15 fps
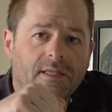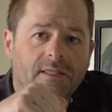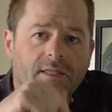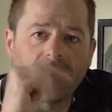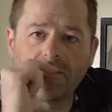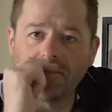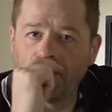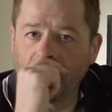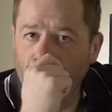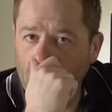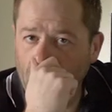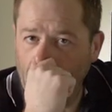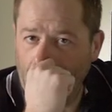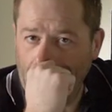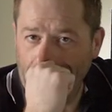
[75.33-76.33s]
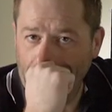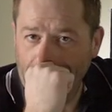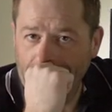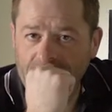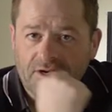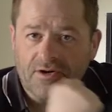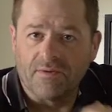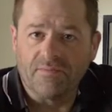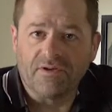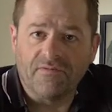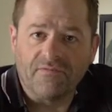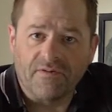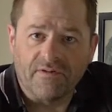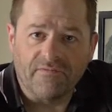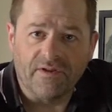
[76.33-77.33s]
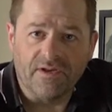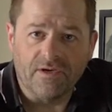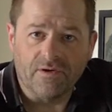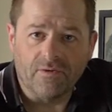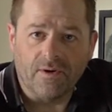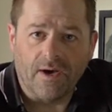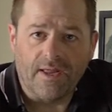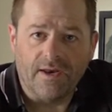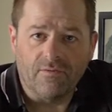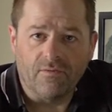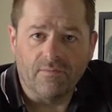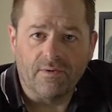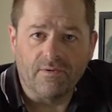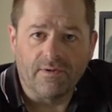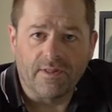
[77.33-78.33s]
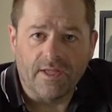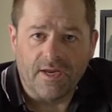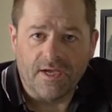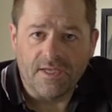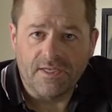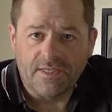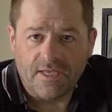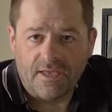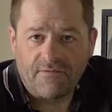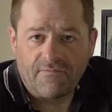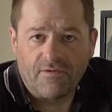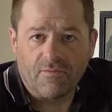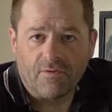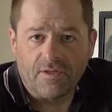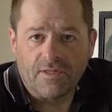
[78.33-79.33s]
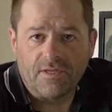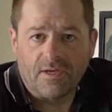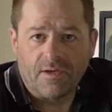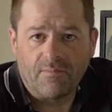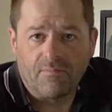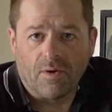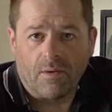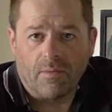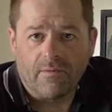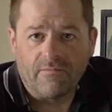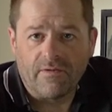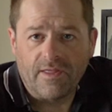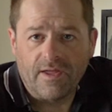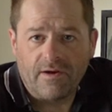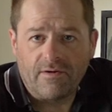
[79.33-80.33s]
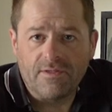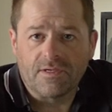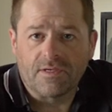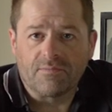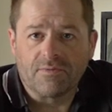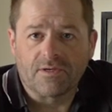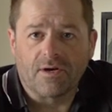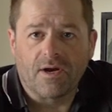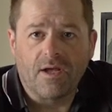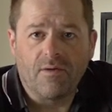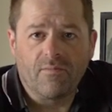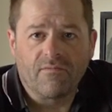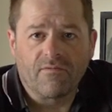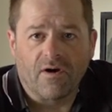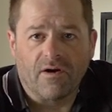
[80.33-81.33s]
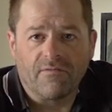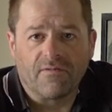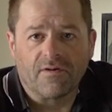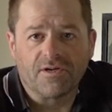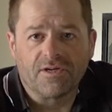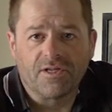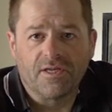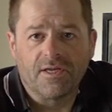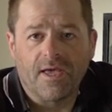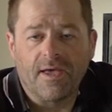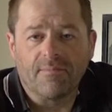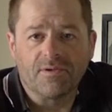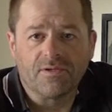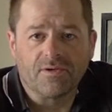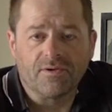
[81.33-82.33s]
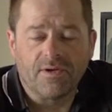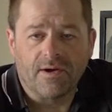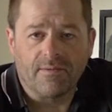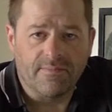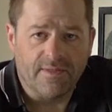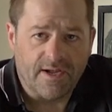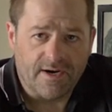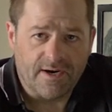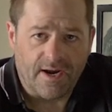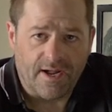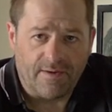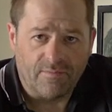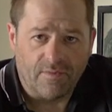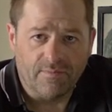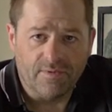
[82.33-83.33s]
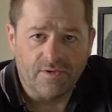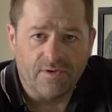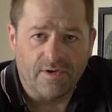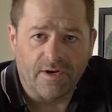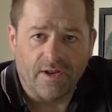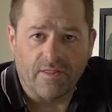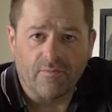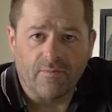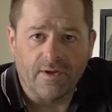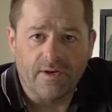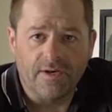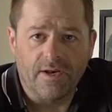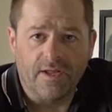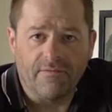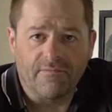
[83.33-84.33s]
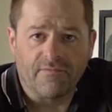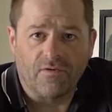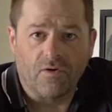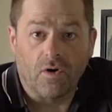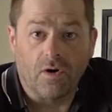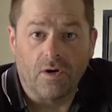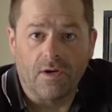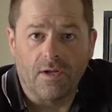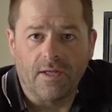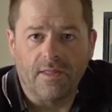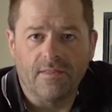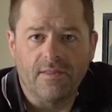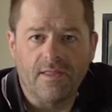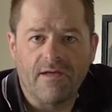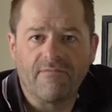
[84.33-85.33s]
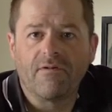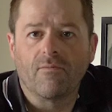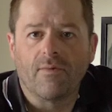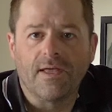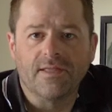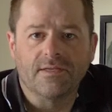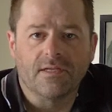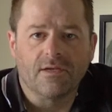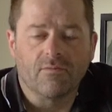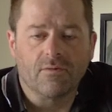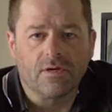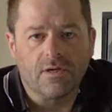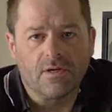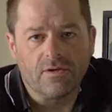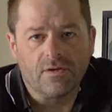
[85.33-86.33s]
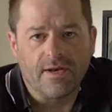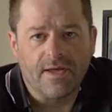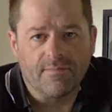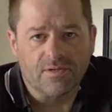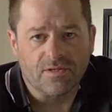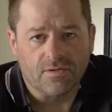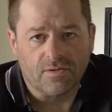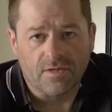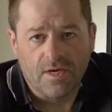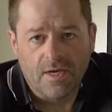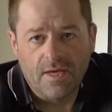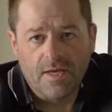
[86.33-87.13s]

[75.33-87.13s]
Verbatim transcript: down below in the description for the video and it would be really nice if you wanted to pop over there and subscribe. We've got our first episode up there and we'll be doing another one for every Wednesday we're going to do an episode.